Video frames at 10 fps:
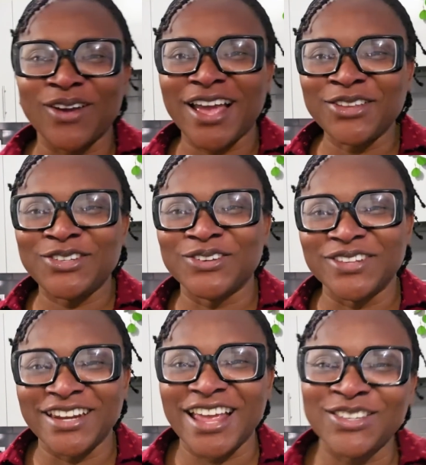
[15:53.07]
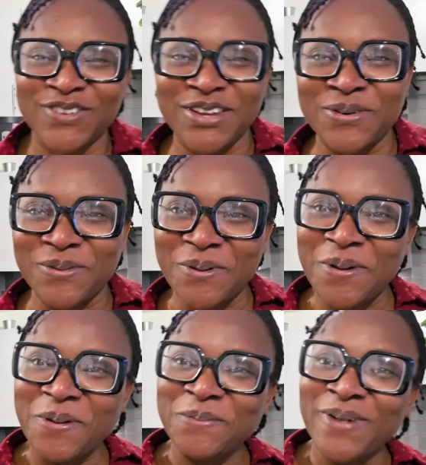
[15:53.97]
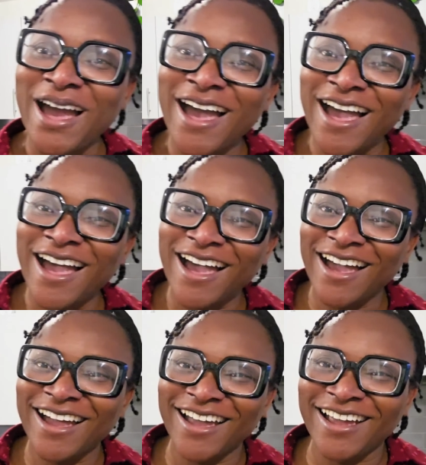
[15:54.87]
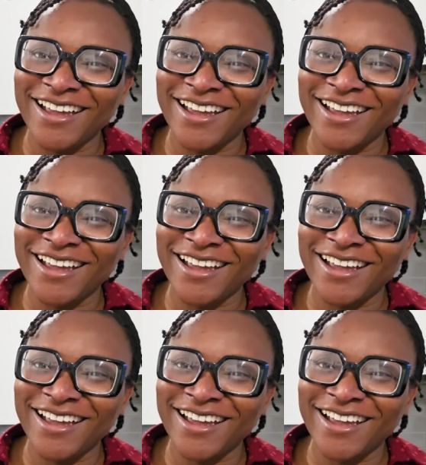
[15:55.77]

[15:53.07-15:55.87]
catch you on the next video. Bye.